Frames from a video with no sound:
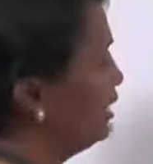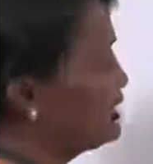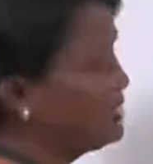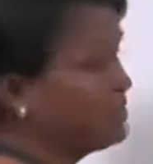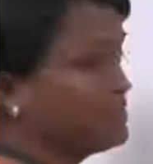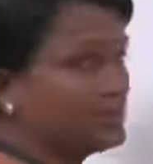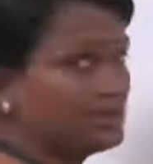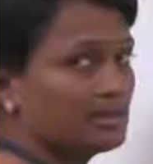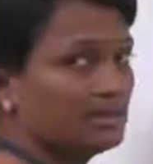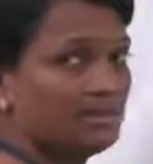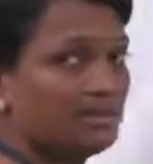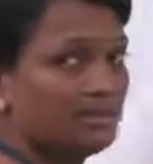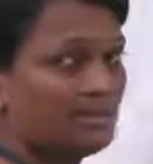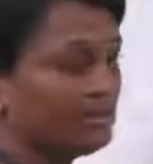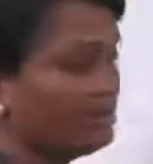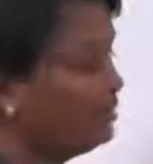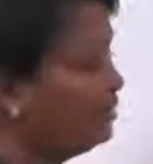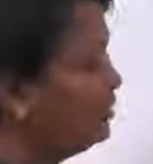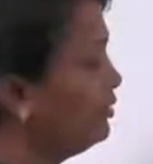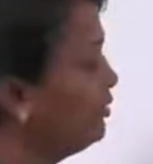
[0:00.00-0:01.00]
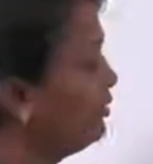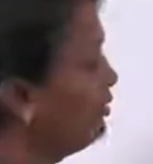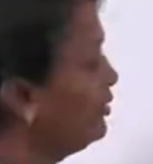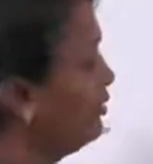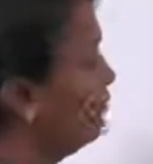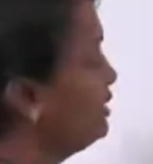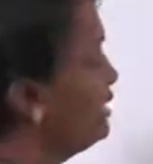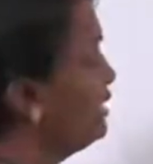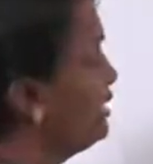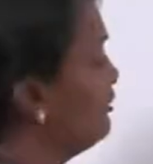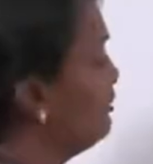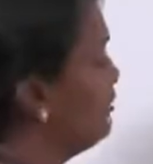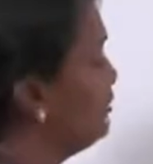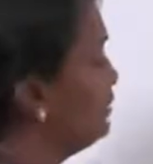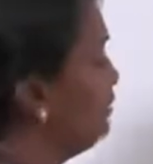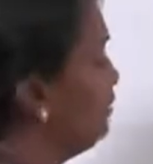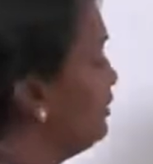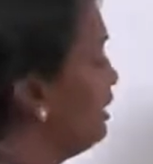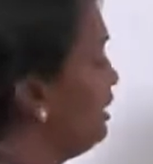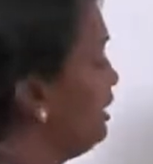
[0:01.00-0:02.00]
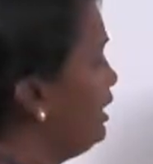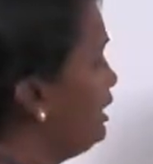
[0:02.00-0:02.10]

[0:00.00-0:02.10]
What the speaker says: insert. So we have to